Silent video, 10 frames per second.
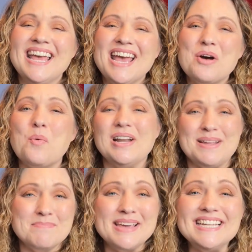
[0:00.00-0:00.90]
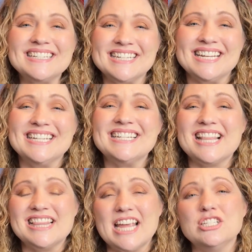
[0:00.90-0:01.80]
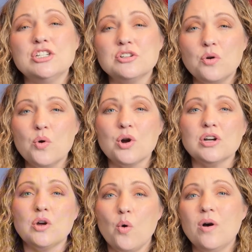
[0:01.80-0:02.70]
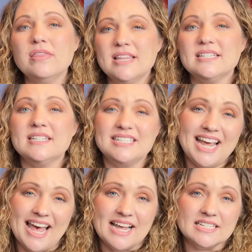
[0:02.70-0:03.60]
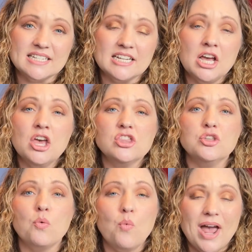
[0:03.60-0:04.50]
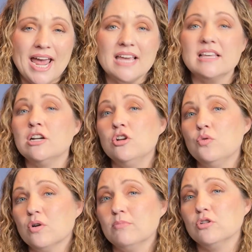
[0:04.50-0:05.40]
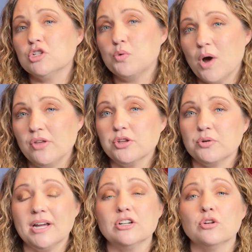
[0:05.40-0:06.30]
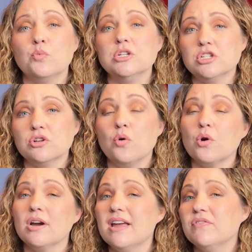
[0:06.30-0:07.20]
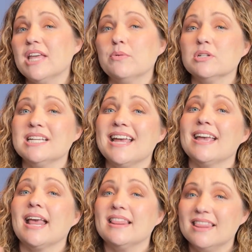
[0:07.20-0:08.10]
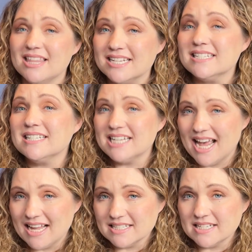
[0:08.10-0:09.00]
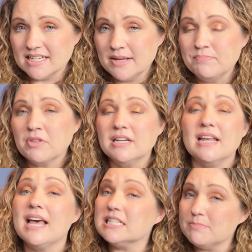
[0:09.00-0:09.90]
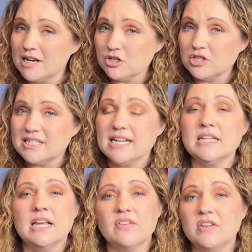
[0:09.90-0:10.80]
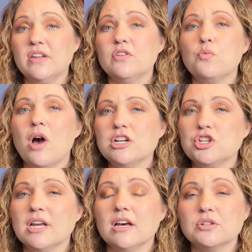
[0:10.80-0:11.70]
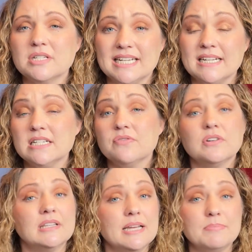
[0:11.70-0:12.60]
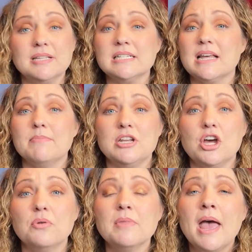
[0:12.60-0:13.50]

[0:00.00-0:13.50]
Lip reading: What it means is that they scored on this test the way that a normal 12th grader would score if they were taking this test. Now, that's my understanding. If any of you watching understand it differently, please let me know.